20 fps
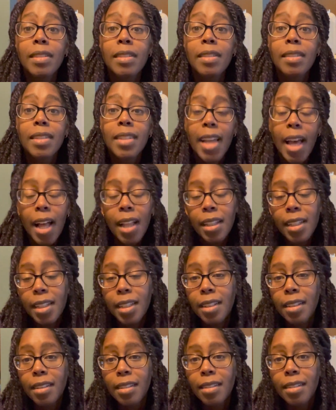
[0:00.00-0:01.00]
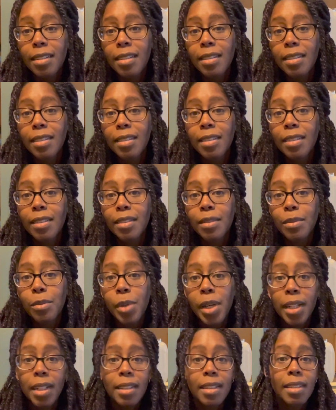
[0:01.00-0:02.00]
salad
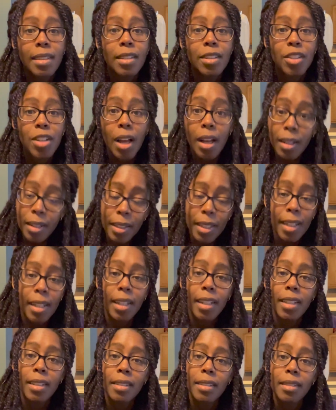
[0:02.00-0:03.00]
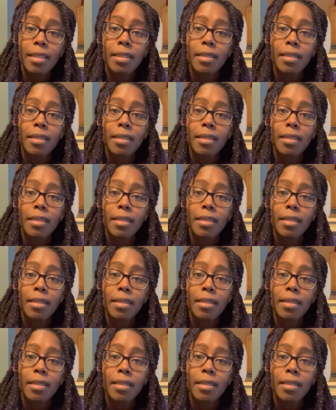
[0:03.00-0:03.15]
when it's the chocolate kind.